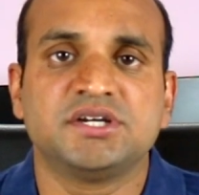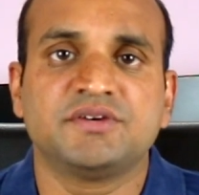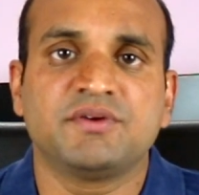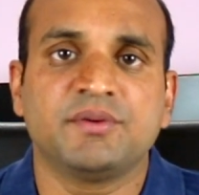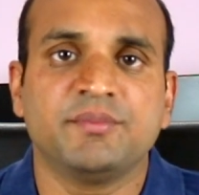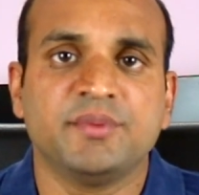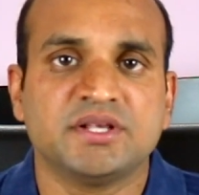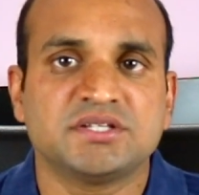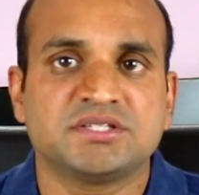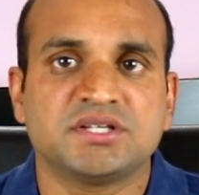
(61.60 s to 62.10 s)
it
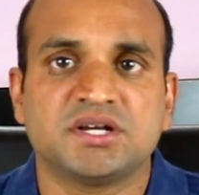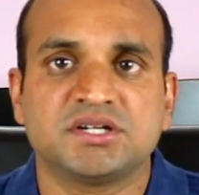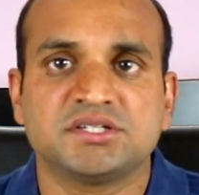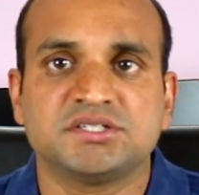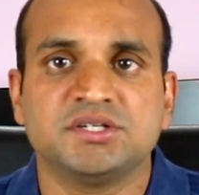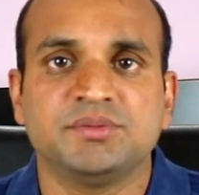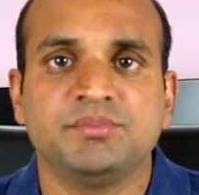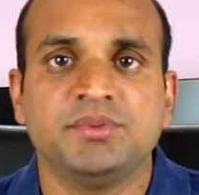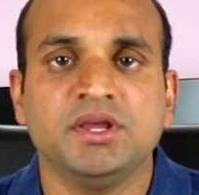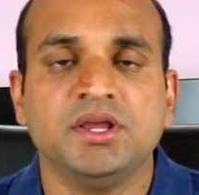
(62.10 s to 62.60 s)
from
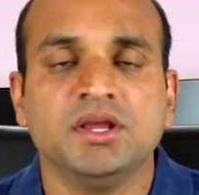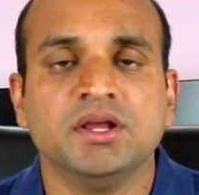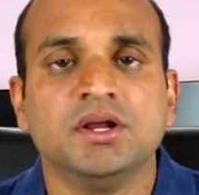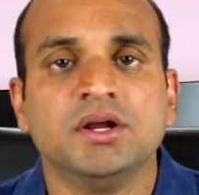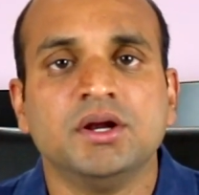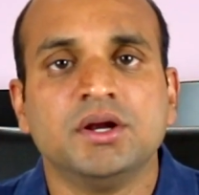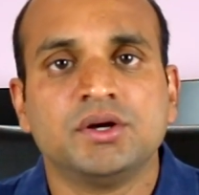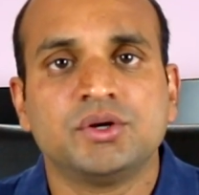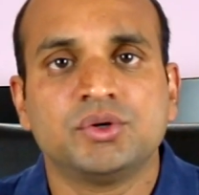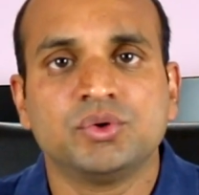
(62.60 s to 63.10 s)
sRGB
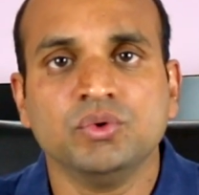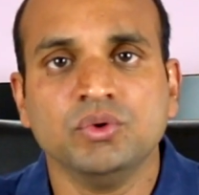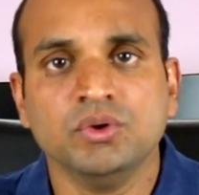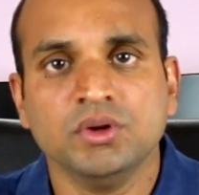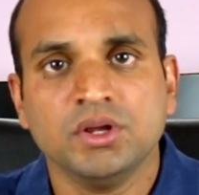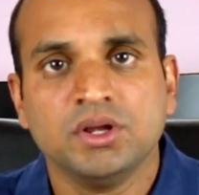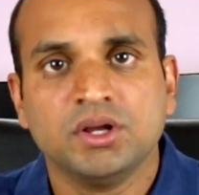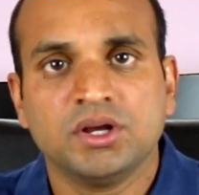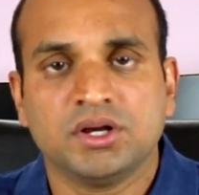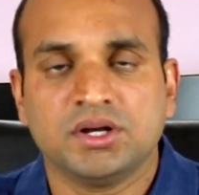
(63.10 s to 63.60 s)

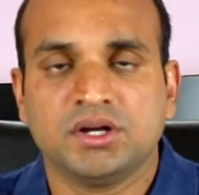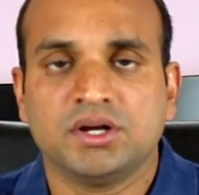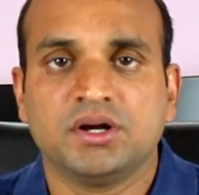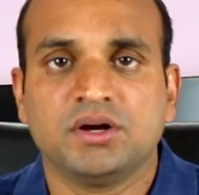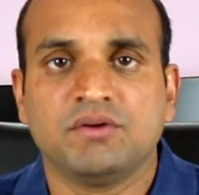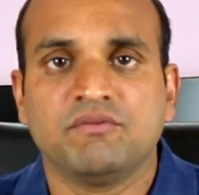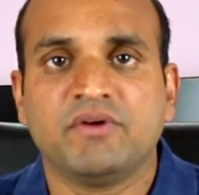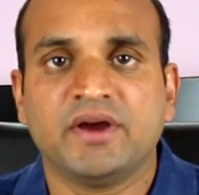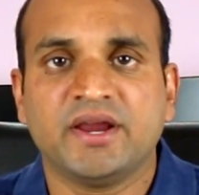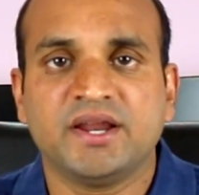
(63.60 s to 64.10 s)
to
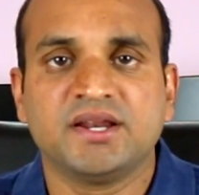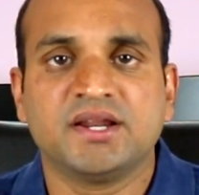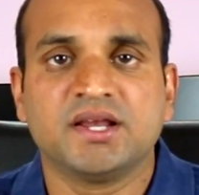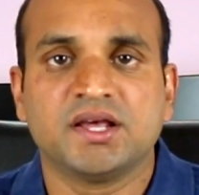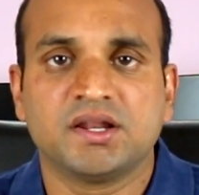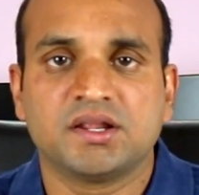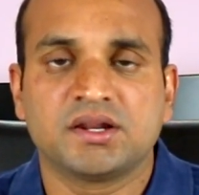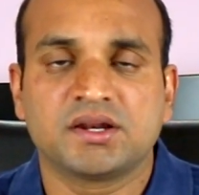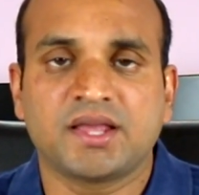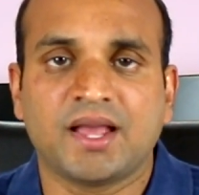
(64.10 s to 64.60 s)
white
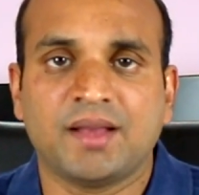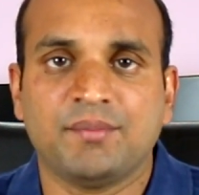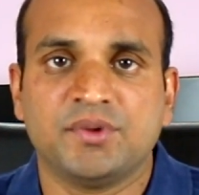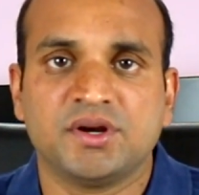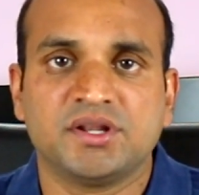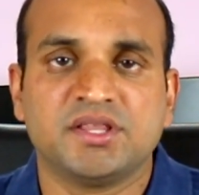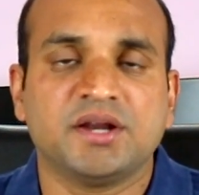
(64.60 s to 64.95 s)
color gamut.